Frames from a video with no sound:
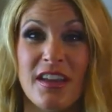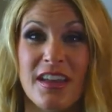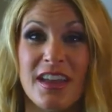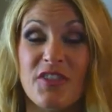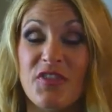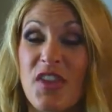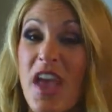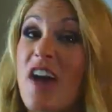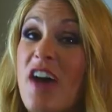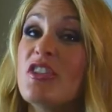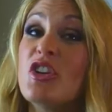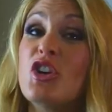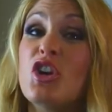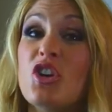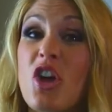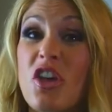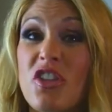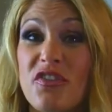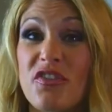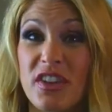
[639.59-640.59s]
And if you haven't
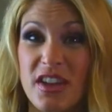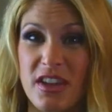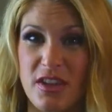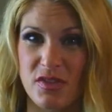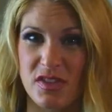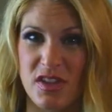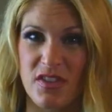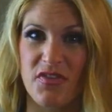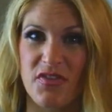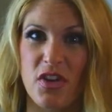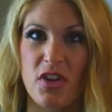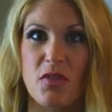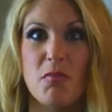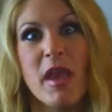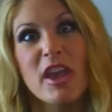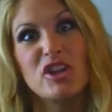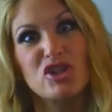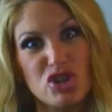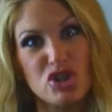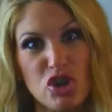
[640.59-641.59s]
heard all the videos on fear,
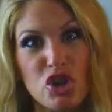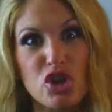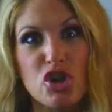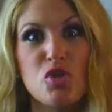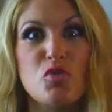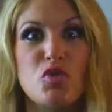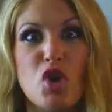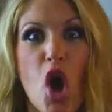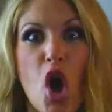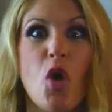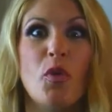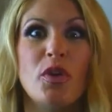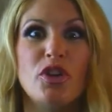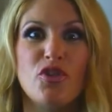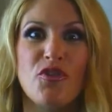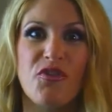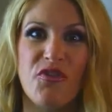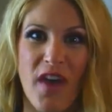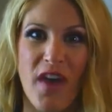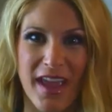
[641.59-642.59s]
make sure you go and
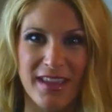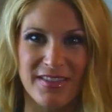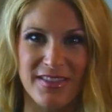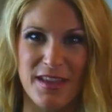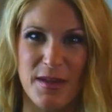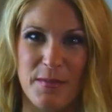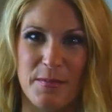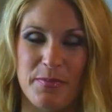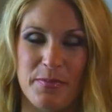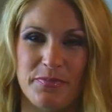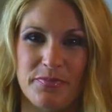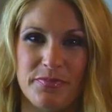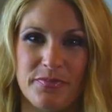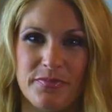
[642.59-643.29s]
you find them.